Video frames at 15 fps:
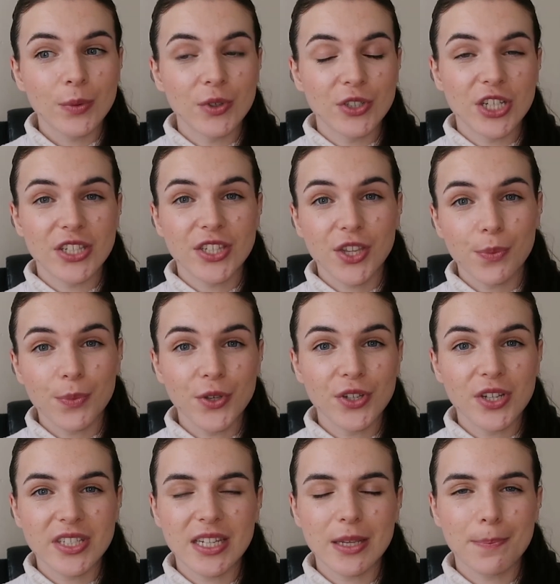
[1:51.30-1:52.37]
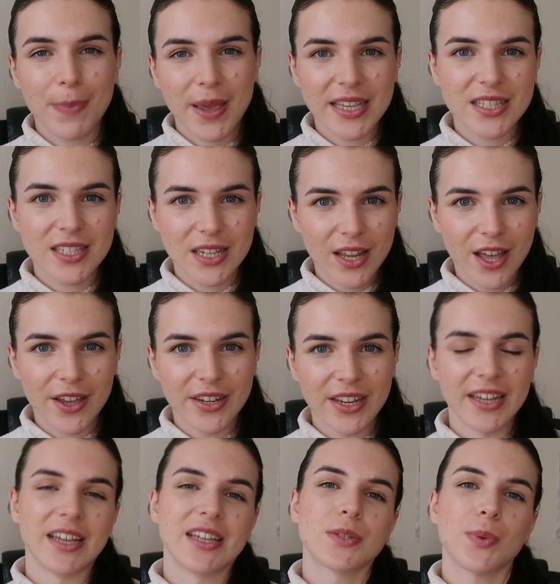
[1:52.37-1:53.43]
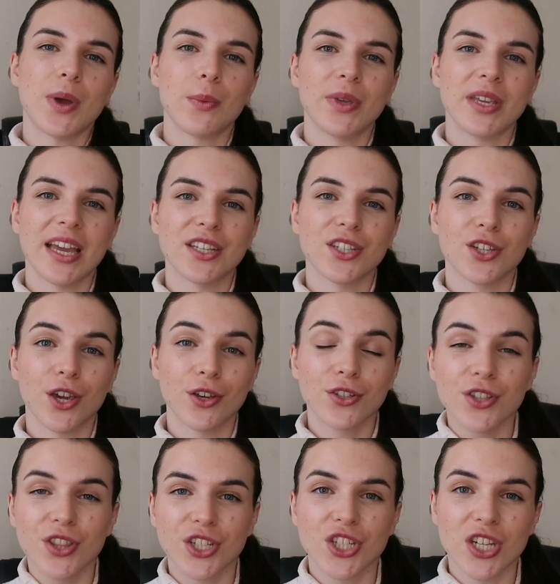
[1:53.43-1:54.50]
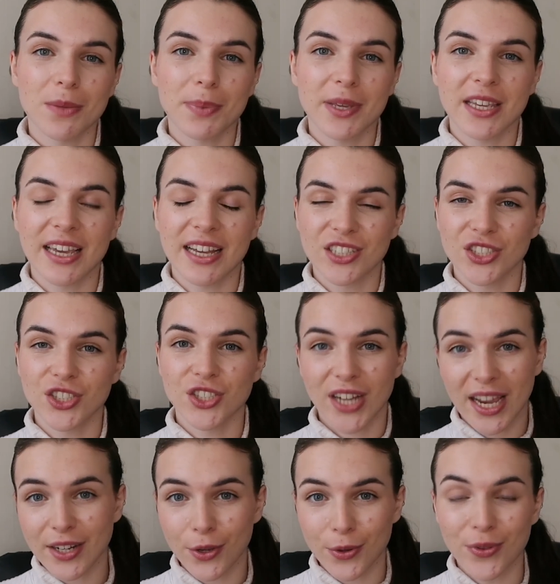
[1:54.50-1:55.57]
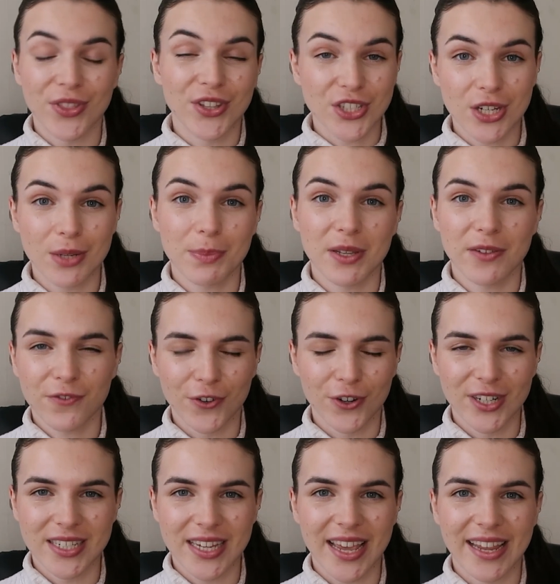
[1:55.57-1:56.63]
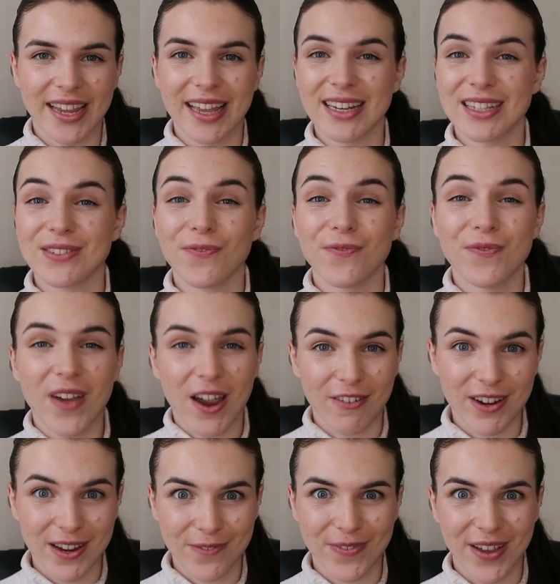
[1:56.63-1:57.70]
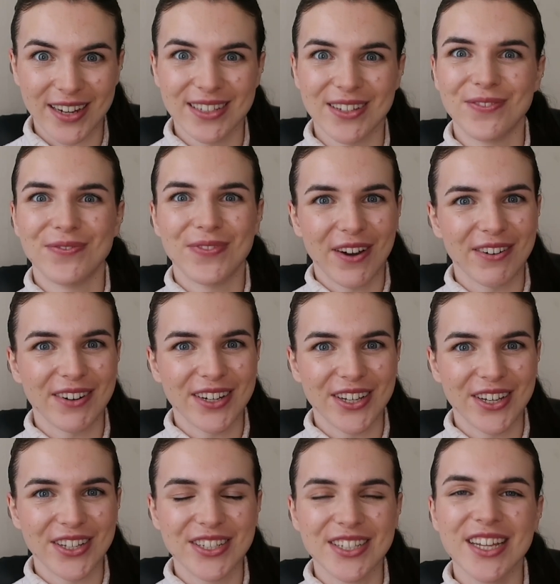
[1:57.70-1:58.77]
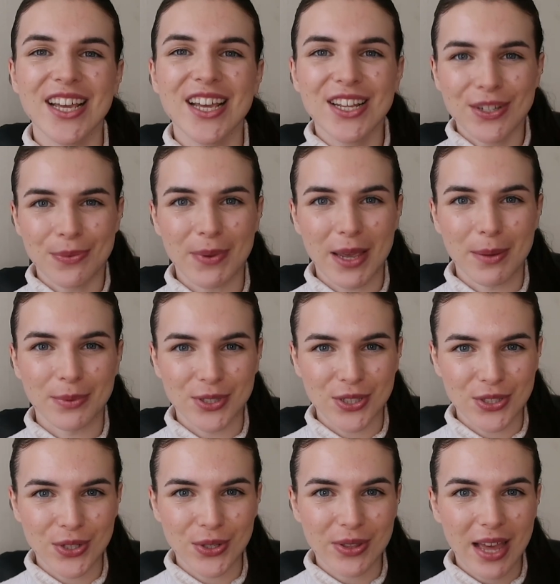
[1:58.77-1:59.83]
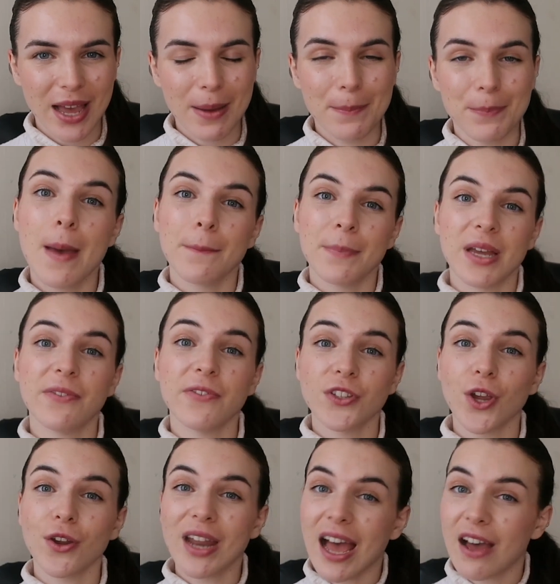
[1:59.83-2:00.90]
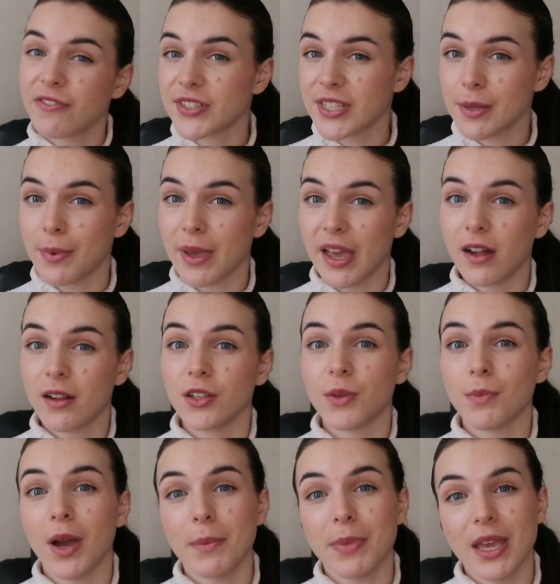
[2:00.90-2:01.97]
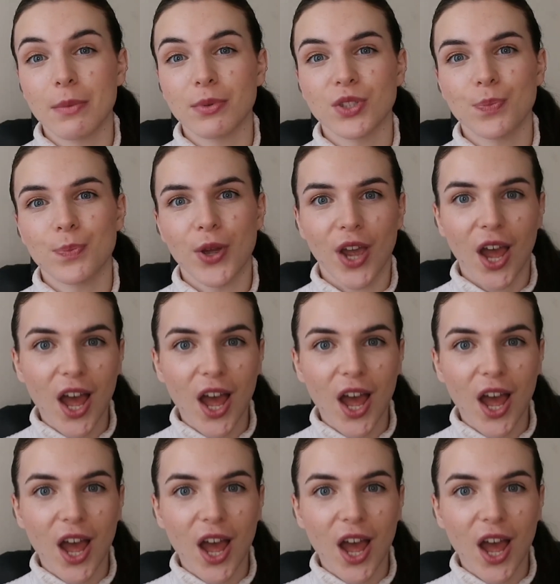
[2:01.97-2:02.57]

which is community-based learning. It's where we get to go to the GP and shadow the GP for a day, and it's very effective, very good to be able to do that. But if you don't have CBL, you might be able to book